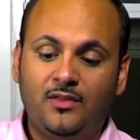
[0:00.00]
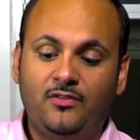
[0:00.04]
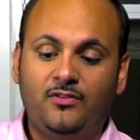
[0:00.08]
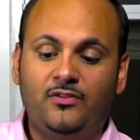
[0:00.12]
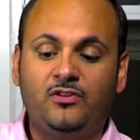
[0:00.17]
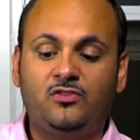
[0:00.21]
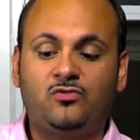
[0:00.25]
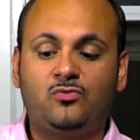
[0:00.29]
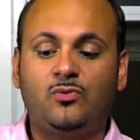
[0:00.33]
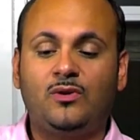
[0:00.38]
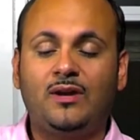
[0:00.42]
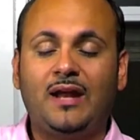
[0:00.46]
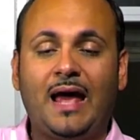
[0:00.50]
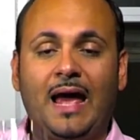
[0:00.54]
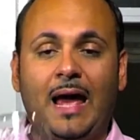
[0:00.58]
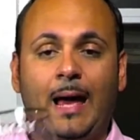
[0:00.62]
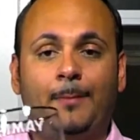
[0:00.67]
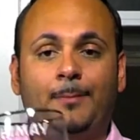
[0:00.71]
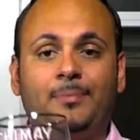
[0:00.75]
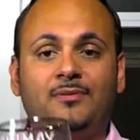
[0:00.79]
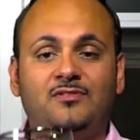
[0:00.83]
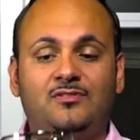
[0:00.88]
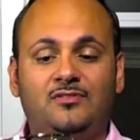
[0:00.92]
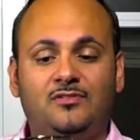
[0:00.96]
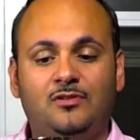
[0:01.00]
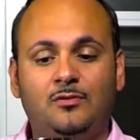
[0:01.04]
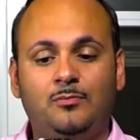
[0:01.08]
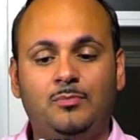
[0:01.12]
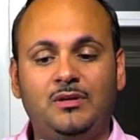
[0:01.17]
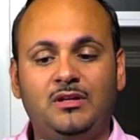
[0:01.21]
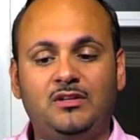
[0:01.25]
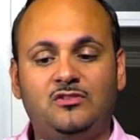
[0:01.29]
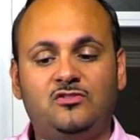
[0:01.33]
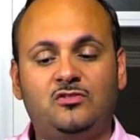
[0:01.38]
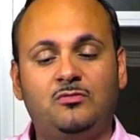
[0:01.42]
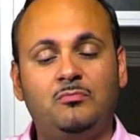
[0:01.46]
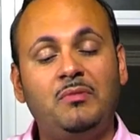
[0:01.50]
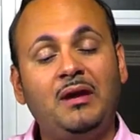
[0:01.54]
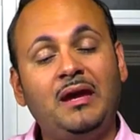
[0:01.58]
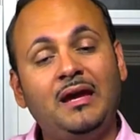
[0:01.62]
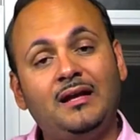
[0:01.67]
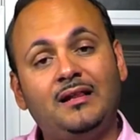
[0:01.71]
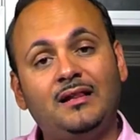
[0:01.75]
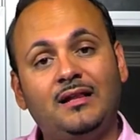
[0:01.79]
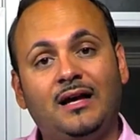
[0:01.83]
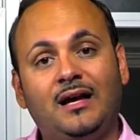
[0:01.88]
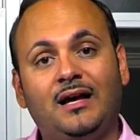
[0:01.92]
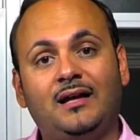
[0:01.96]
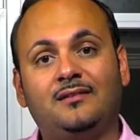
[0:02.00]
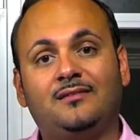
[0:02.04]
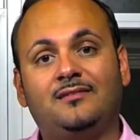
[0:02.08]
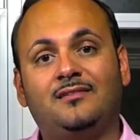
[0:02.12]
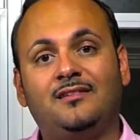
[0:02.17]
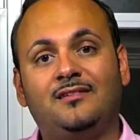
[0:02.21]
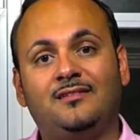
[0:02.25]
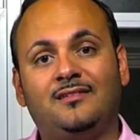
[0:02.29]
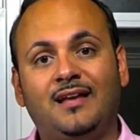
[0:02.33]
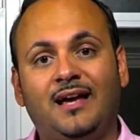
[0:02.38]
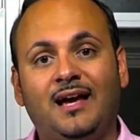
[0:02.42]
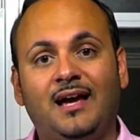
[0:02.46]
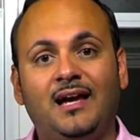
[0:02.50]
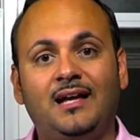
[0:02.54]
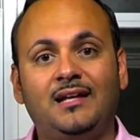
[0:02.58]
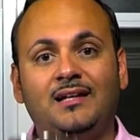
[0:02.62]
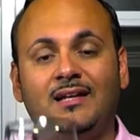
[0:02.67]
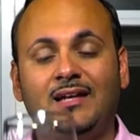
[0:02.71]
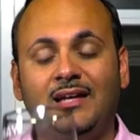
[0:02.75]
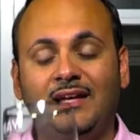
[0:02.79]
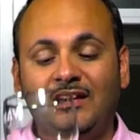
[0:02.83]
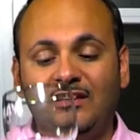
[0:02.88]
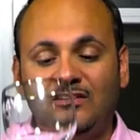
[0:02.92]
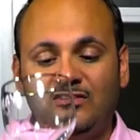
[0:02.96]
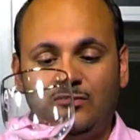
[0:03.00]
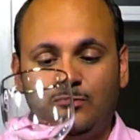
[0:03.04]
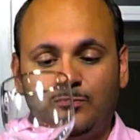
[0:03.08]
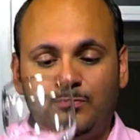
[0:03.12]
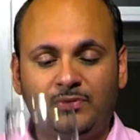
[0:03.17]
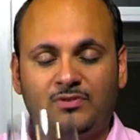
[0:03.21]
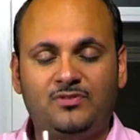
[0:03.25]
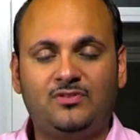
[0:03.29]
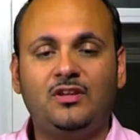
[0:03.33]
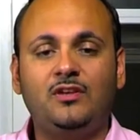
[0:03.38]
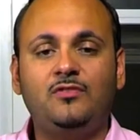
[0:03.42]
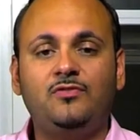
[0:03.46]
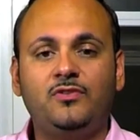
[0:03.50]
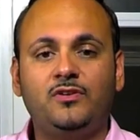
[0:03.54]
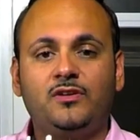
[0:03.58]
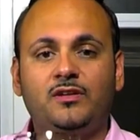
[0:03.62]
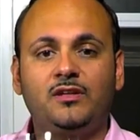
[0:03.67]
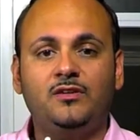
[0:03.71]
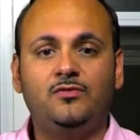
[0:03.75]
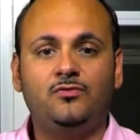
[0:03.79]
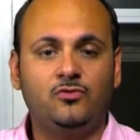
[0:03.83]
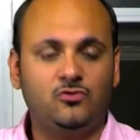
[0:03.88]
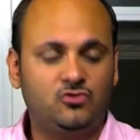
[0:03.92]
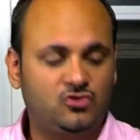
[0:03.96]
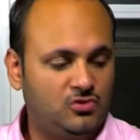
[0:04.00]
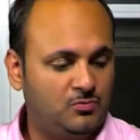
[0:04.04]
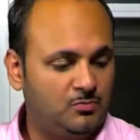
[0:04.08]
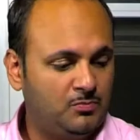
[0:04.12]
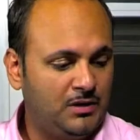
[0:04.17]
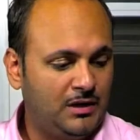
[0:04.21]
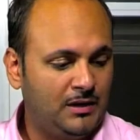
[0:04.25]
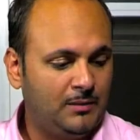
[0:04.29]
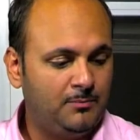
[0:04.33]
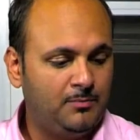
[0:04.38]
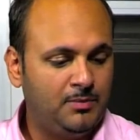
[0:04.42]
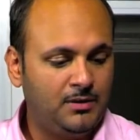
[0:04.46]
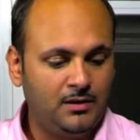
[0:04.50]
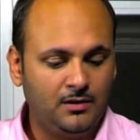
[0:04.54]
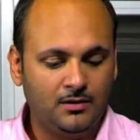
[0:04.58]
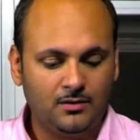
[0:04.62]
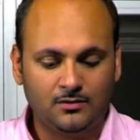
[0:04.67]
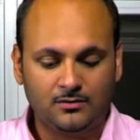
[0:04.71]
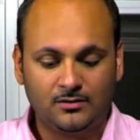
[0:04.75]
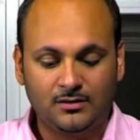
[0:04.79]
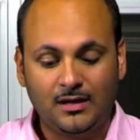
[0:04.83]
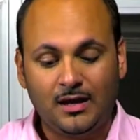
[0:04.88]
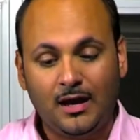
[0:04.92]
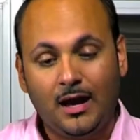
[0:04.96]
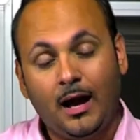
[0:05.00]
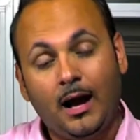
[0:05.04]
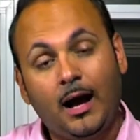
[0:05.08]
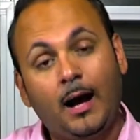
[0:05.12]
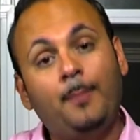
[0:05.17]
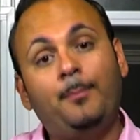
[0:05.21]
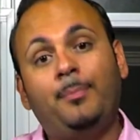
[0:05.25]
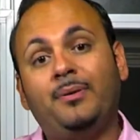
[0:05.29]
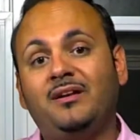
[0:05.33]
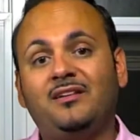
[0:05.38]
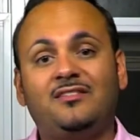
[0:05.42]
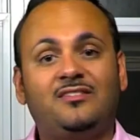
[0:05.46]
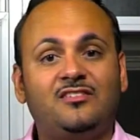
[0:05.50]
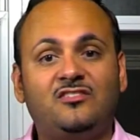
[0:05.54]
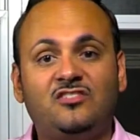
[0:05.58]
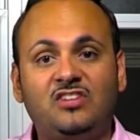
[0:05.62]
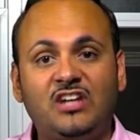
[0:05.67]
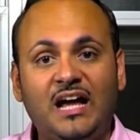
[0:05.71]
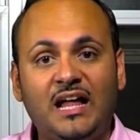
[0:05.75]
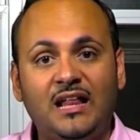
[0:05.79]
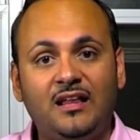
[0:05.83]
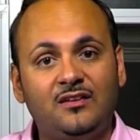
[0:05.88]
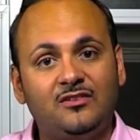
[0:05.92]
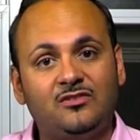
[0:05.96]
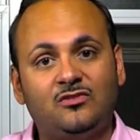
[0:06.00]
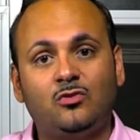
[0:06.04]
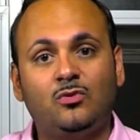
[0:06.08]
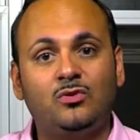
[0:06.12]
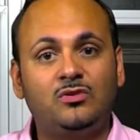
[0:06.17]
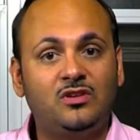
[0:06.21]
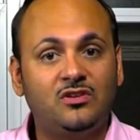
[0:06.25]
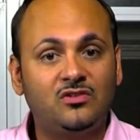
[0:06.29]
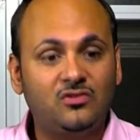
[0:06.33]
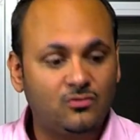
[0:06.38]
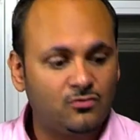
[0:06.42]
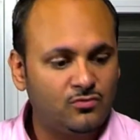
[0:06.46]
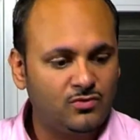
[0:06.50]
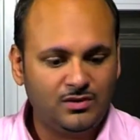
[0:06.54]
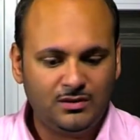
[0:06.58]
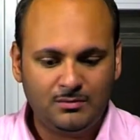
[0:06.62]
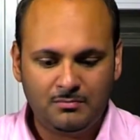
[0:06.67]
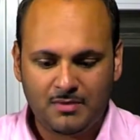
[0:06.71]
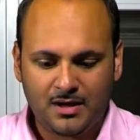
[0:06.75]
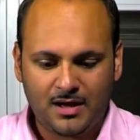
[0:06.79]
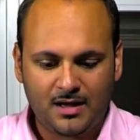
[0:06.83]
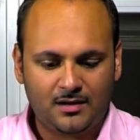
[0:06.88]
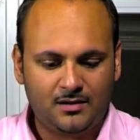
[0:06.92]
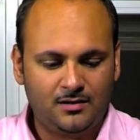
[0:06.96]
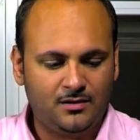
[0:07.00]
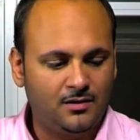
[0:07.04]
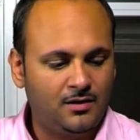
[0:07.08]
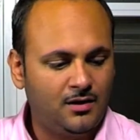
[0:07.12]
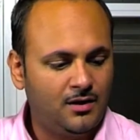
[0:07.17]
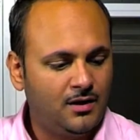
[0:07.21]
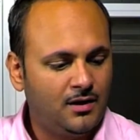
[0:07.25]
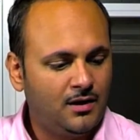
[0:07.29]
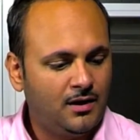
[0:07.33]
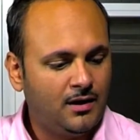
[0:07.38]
This one happens to be a Chimay glass designed specifically for Chimay beers, but it's a chalice, so it doesn't really matter.